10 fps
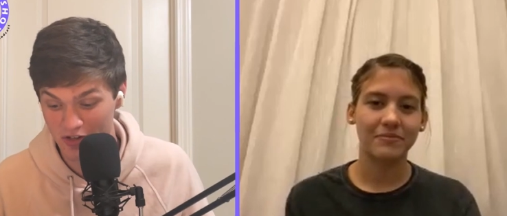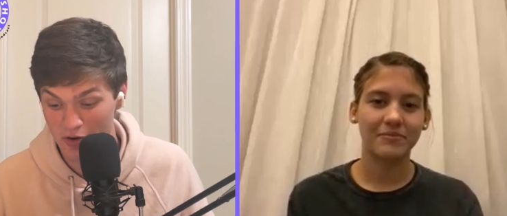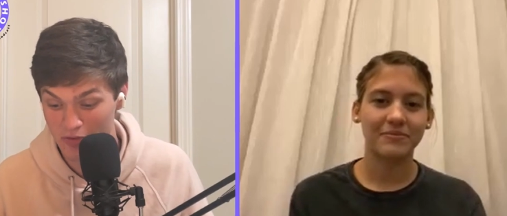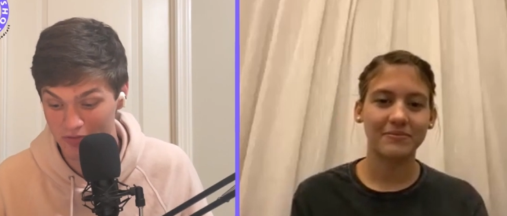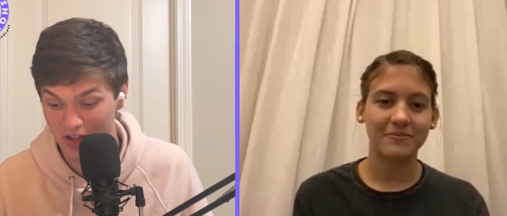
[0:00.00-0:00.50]
Speaker 1: start her
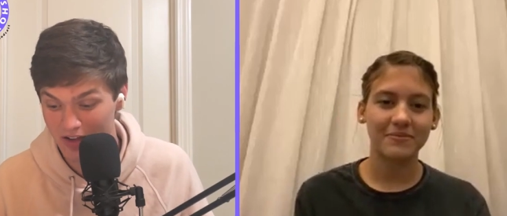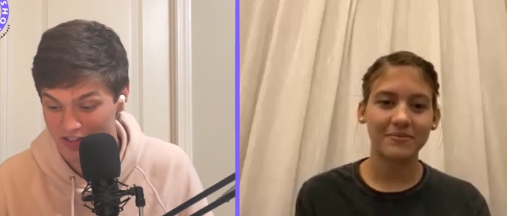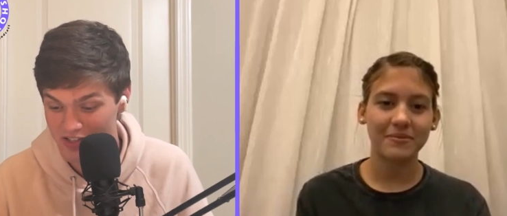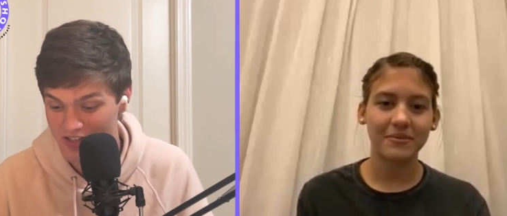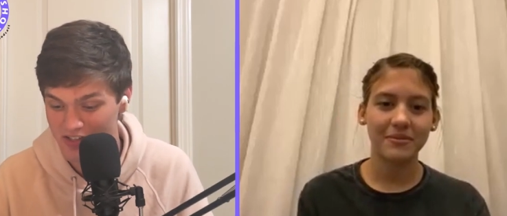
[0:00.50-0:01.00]
own vlog.
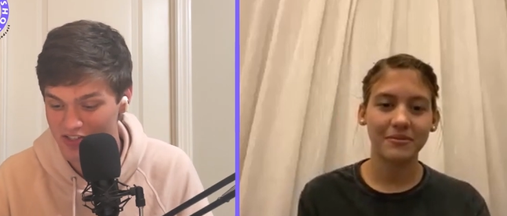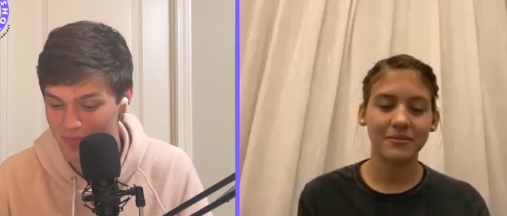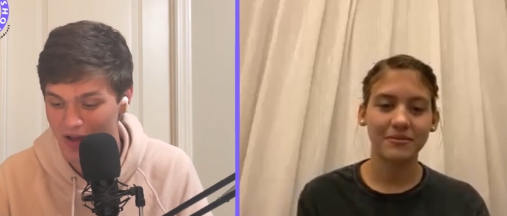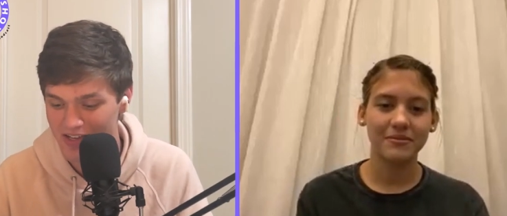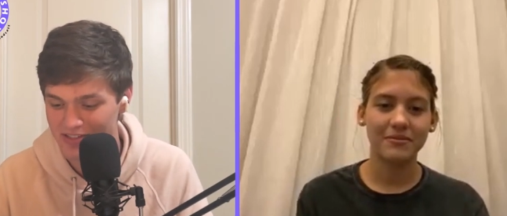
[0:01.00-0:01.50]
She has such a
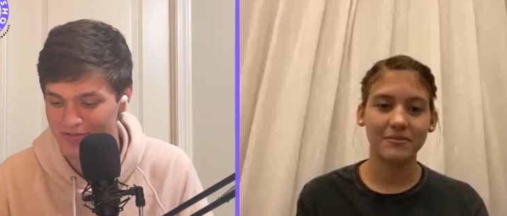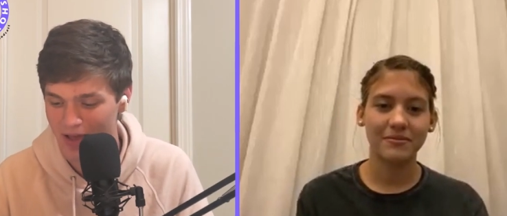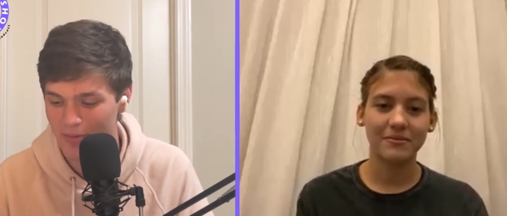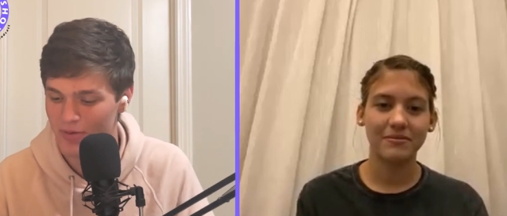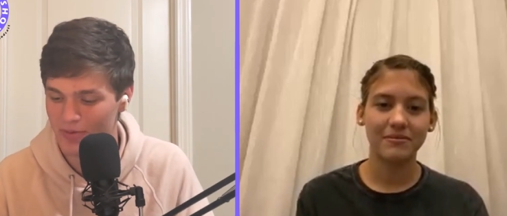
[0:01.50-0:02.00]
positive,
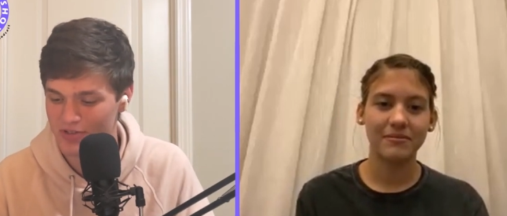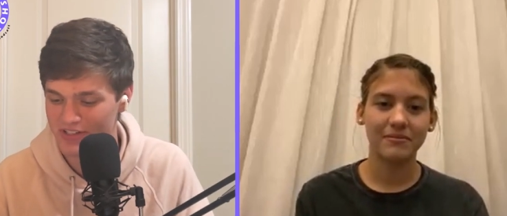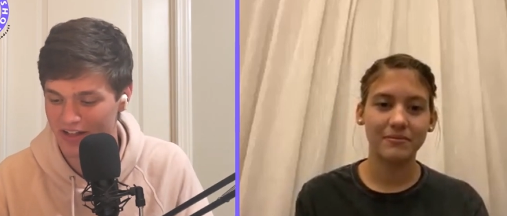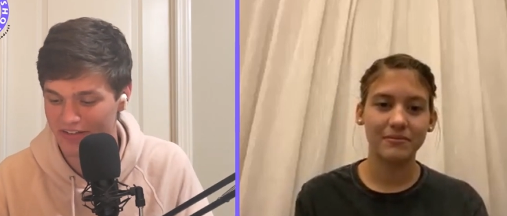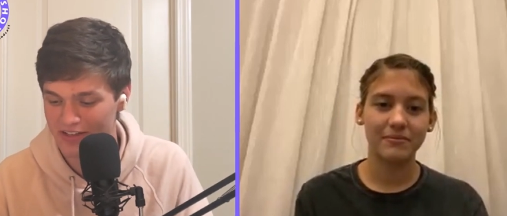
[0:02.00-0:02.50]
happy
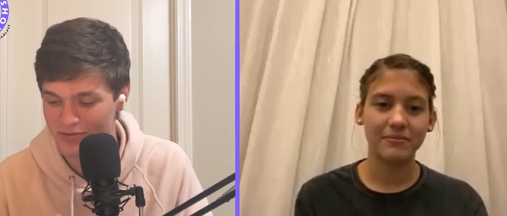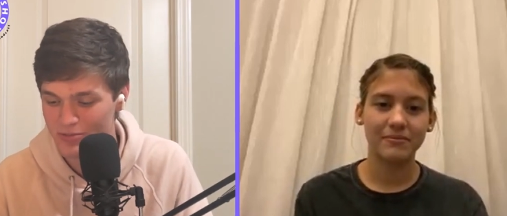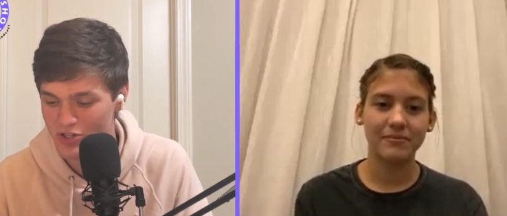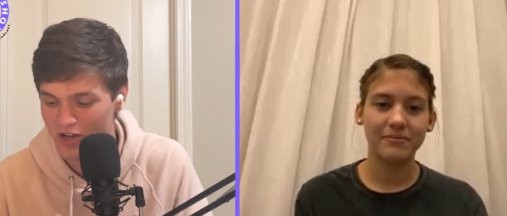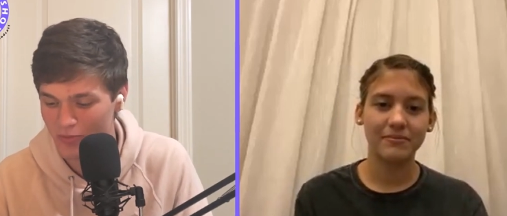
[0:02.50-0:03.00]
personality. That's from
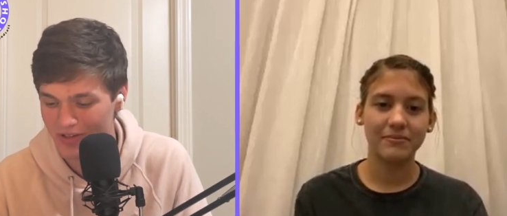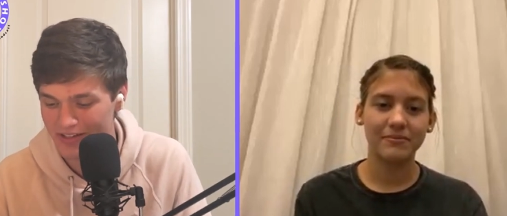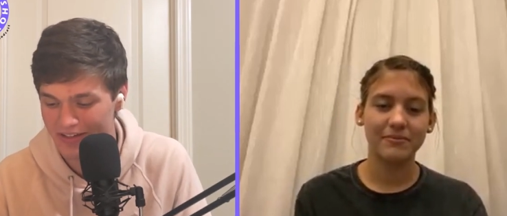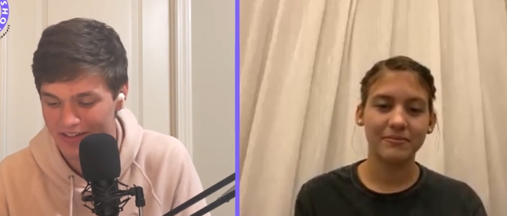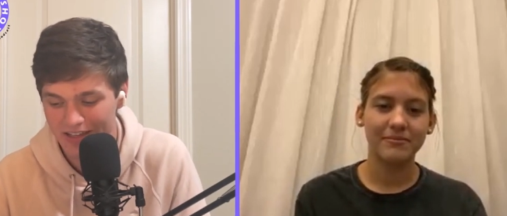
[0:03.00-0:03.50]
John
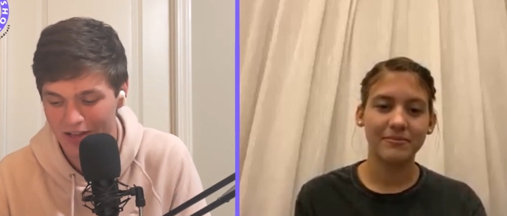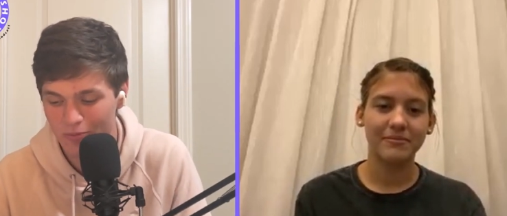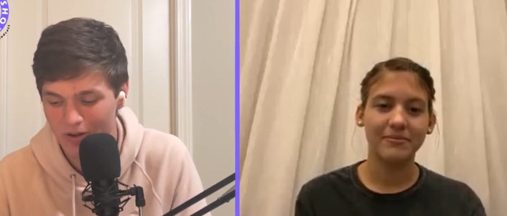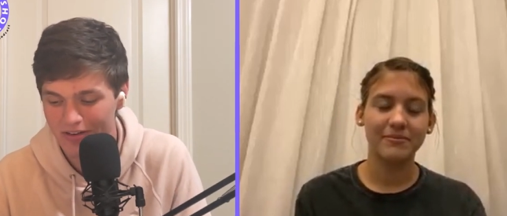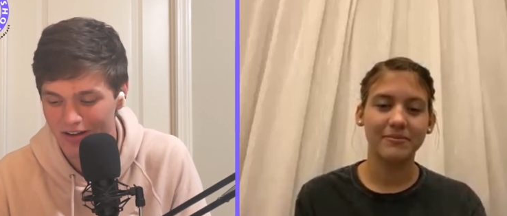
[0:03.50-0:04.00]
Willie. And
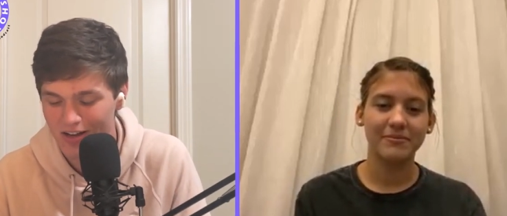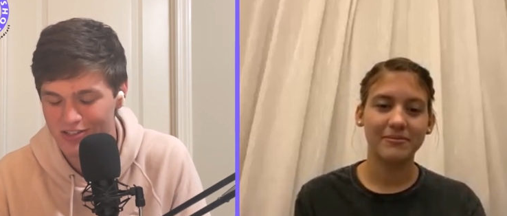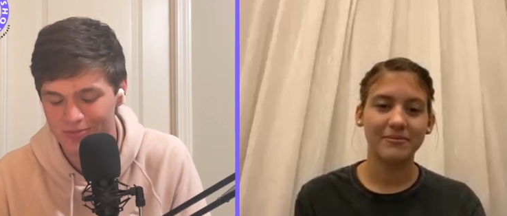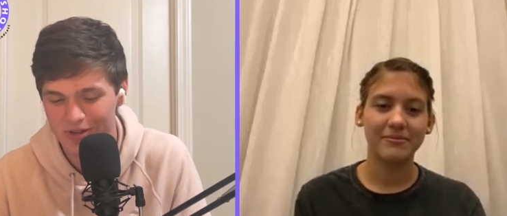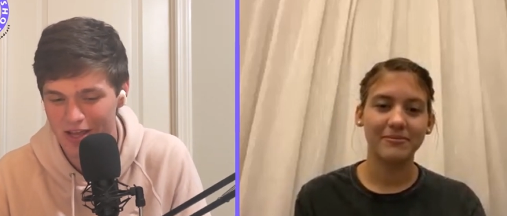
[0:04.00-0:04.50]
what an
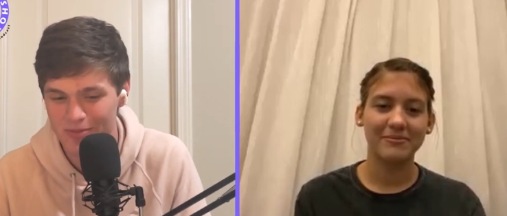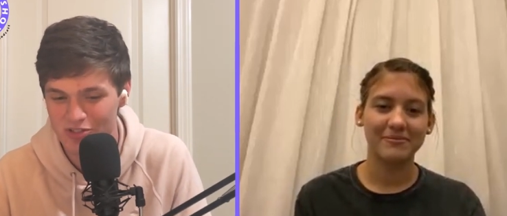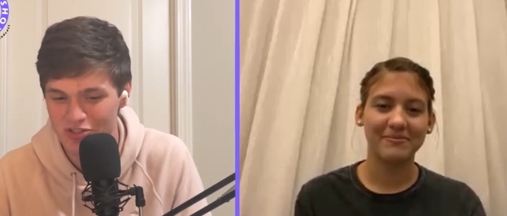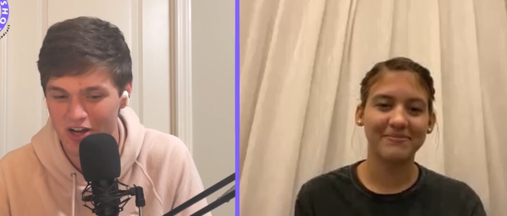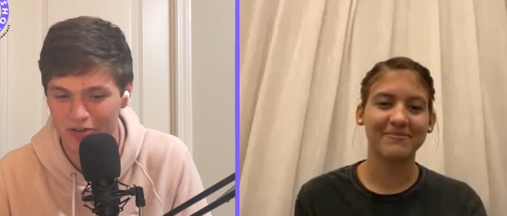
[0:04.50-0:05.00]
awesome name is
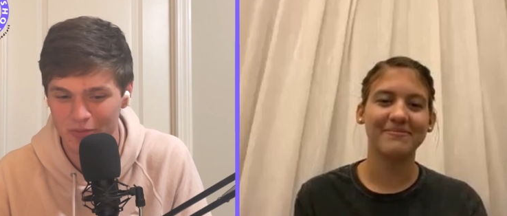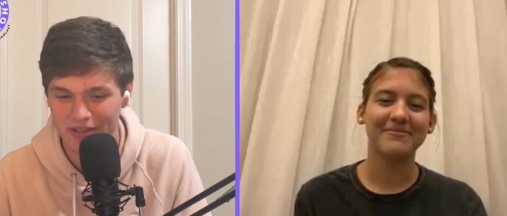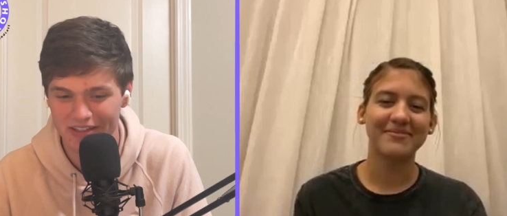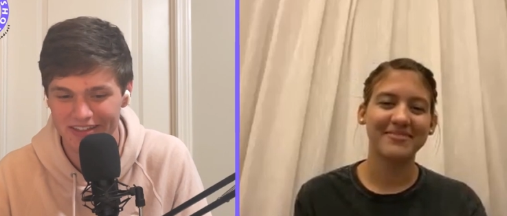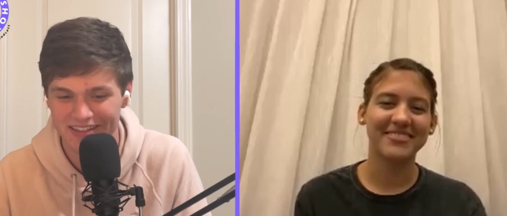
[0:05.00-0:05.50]
John
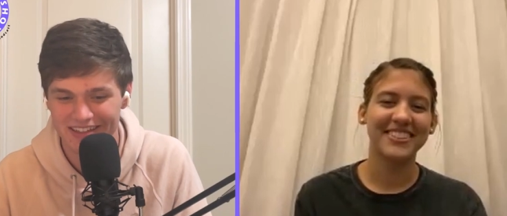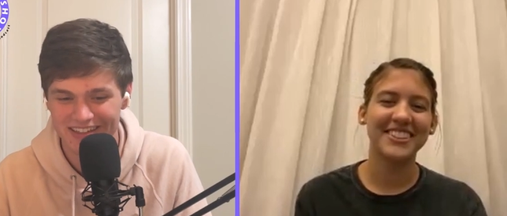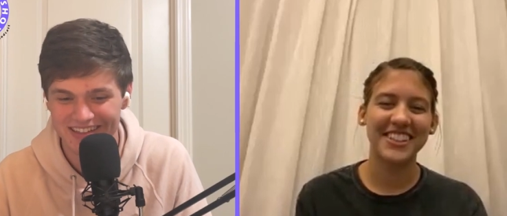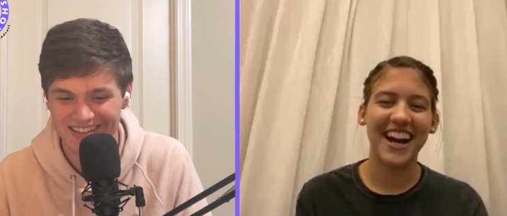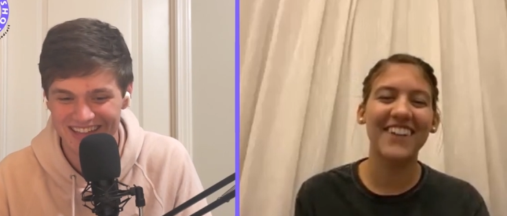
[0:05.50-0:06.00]
Willie.
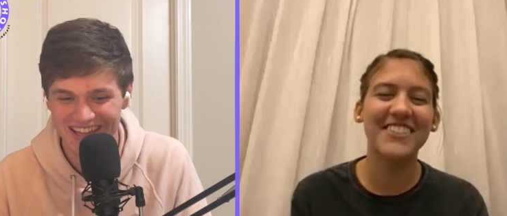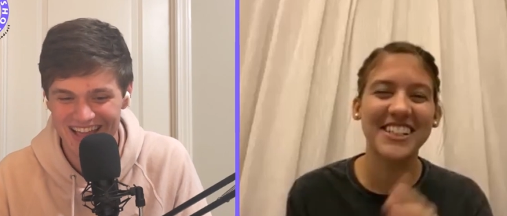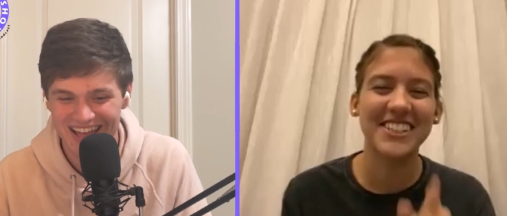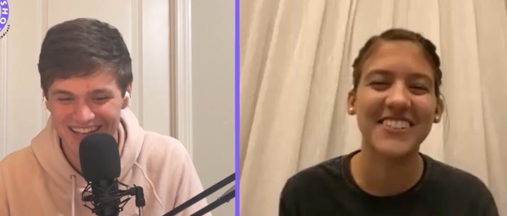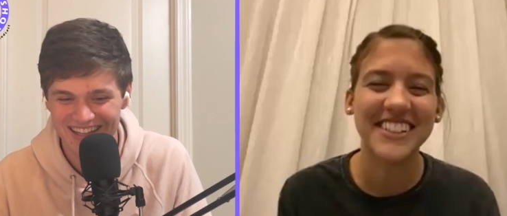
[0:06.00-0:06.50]
Speaker 2: I was just
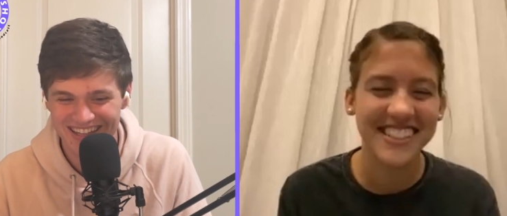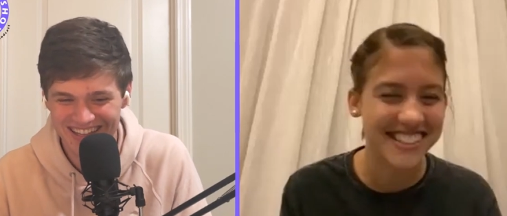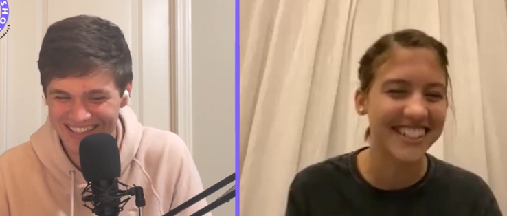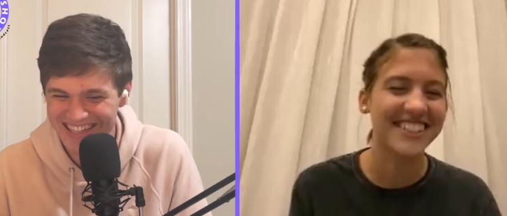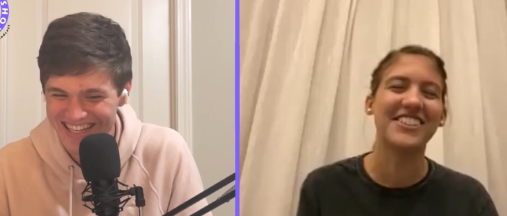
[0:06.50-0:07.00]
about is-
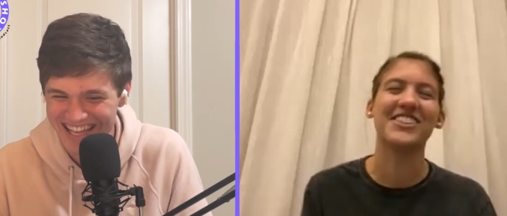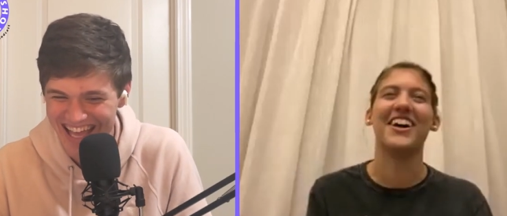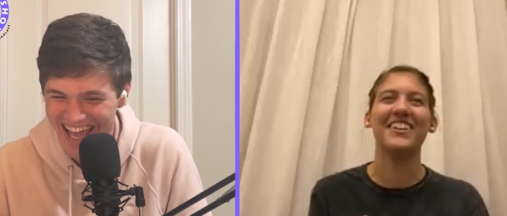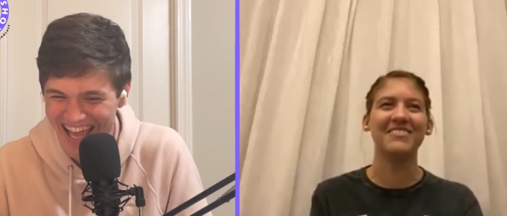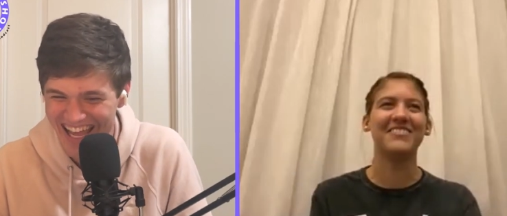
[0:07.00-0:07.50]
to
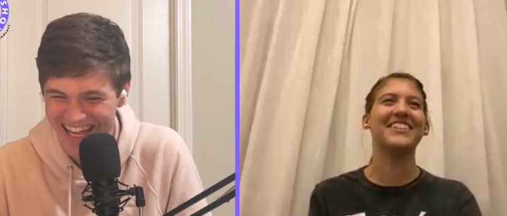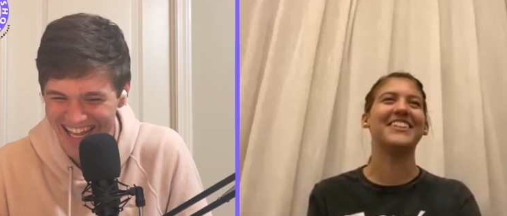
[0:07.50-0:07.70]
say,